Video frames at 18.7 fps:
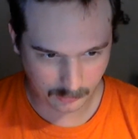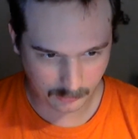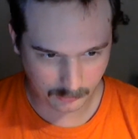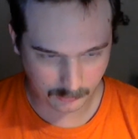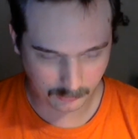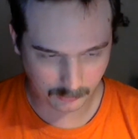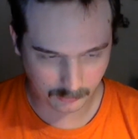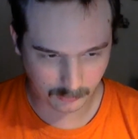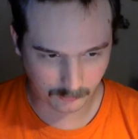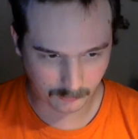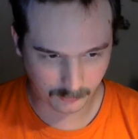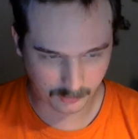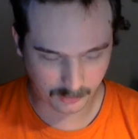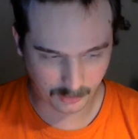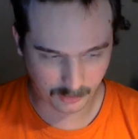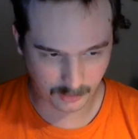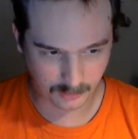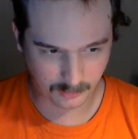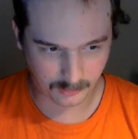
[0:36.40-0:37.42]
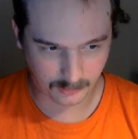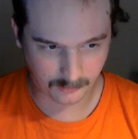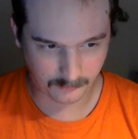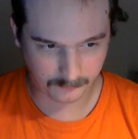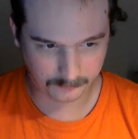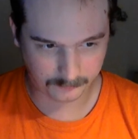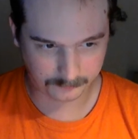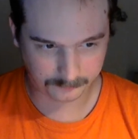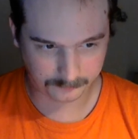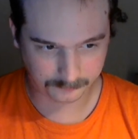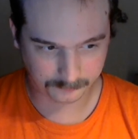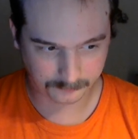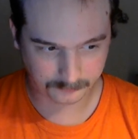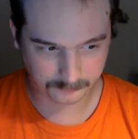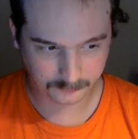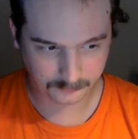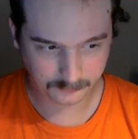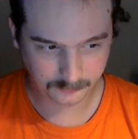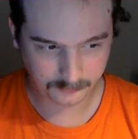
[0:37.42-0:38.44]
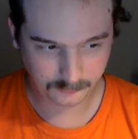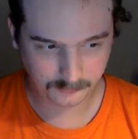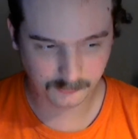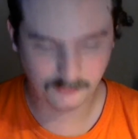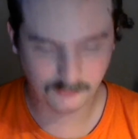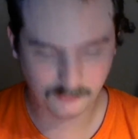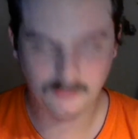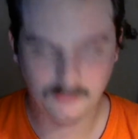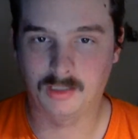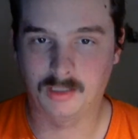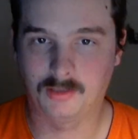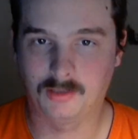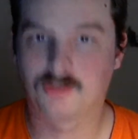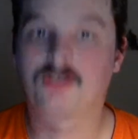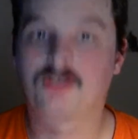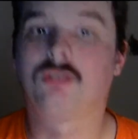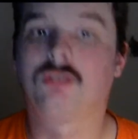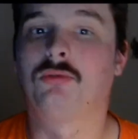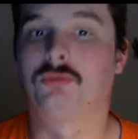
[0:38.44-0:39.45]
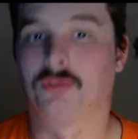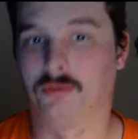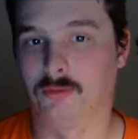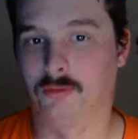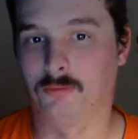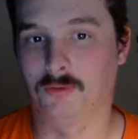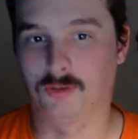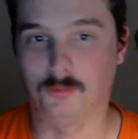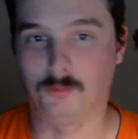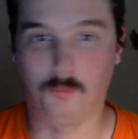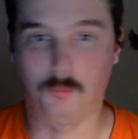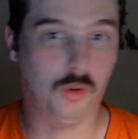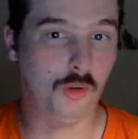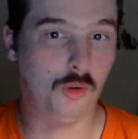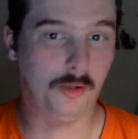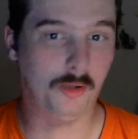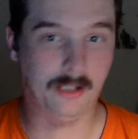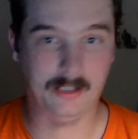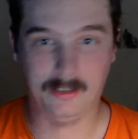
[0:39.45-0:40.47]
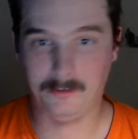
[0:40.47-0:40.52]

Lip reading: There was this soldier who was deployed,